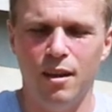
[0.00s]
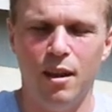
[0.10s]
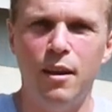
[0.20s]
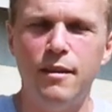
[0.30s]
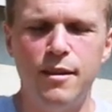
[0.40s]

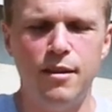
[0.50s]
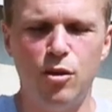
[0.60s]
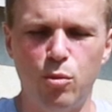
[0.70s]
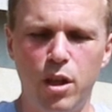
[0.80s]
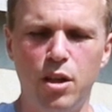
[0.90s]
Now, this is a
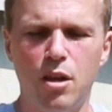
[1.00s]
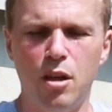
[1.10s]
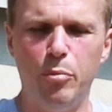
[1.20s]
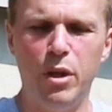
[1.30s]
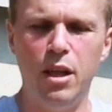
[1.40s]
Swedish
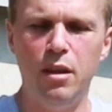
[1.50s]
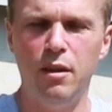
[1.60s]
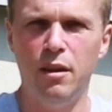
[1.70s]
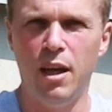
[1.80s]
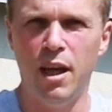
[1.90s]
company.
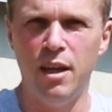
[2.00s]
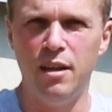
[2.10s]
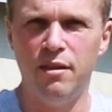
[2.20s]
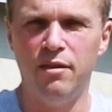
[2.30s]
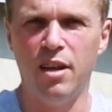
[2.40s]
They
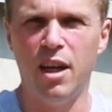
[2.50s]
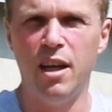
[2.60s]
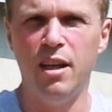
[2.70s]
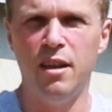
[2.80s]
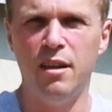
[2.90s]

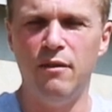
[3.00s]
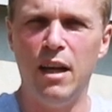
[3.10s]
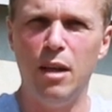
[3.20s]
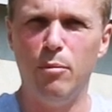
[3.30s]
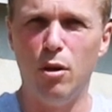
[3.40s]
design and
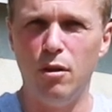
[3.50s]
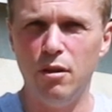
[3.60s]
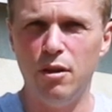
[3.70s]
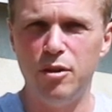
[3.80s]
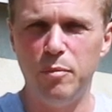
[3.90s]
develop
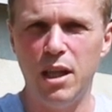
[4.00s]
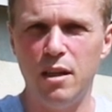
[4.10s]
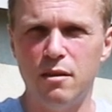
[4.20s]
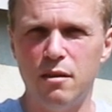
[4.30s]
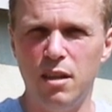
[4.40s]
all their
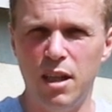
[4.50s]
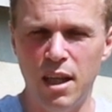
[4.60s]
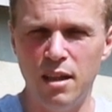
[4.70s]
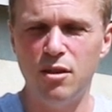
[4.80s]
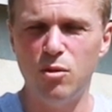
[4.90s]
speakers
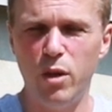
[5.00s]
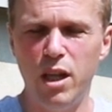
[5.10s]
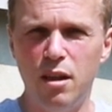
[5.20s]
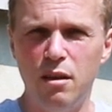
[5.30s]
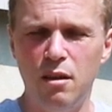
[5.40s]
in
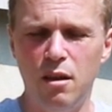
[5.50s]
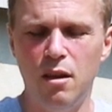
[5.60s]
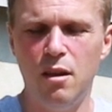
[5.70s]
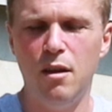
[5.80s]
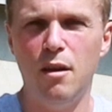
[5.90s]
Sweden,
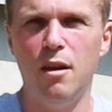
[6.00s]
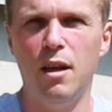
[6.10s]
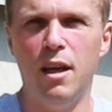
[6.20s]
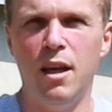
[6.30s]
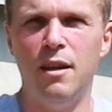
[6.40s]

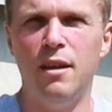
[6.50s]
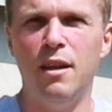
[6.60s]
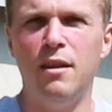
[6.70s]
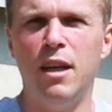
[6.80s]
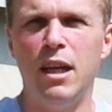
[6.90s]
and
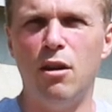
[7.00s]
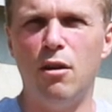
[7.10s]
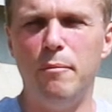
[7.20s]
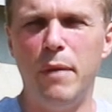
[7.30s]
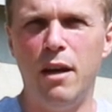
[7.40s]
then they
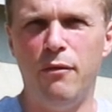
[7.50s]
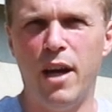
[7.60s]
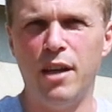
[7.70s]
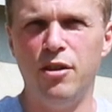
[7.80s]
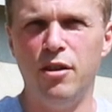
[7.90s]
are
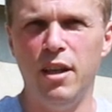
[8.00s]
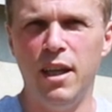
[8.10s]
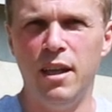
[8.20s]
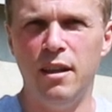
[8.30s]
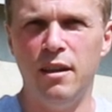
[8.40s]
manufactured
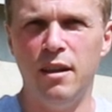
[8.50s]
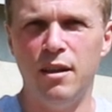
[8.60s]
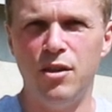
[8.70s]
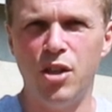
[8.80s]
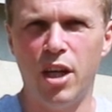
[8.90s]
in
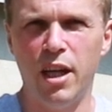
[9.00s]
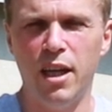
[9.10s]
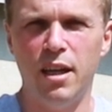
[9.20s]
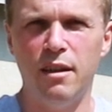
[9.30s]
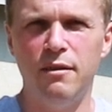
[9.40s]

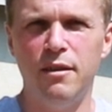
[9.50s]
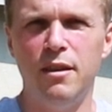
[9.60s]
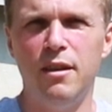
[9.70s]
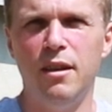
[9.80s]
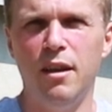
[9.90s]
China
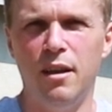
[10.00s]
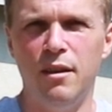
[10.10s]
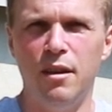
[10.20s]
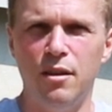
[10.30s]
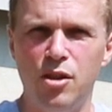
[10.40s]

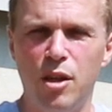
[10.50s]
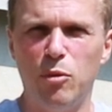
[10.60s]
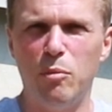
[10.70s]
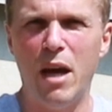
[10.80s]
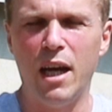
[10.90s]
and then
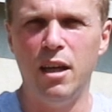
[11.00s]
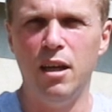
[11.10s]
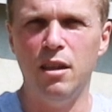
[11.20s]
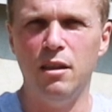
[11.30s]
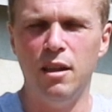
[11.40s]
shipped back
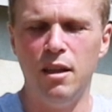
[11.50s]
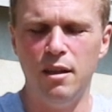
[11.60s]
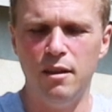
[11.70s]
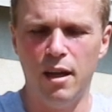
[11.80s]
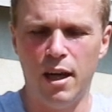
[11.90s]
here.
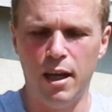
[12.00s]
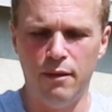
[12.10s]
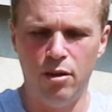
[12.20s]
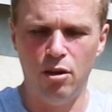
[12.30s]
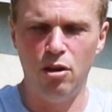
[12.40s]
And I
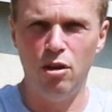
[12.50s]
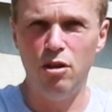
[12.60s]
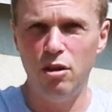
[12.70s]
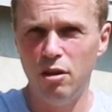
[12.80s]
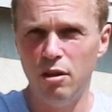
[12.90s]
have
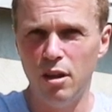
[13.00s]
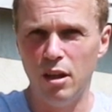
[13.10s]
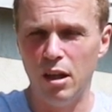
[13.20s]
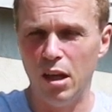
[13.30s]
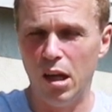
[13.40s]
heard
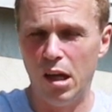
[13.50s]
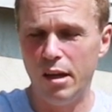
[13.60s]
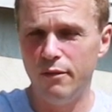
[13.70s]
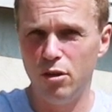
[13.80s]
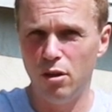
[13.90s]
a
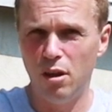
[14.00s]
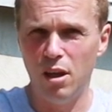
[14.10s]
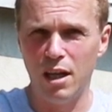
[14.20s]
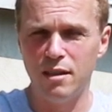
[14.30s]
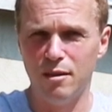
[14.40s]
lot of good
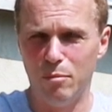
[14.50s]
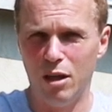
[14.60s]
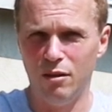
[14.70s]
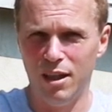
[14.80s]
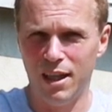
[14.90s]
things
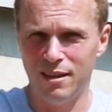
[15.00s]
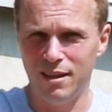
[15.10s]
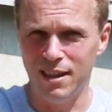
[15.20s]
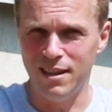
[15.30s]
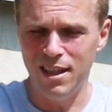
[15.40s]
about
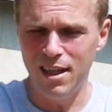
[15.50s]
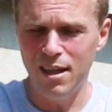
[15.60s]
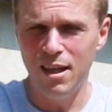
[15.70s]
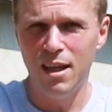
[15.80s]
XTZ.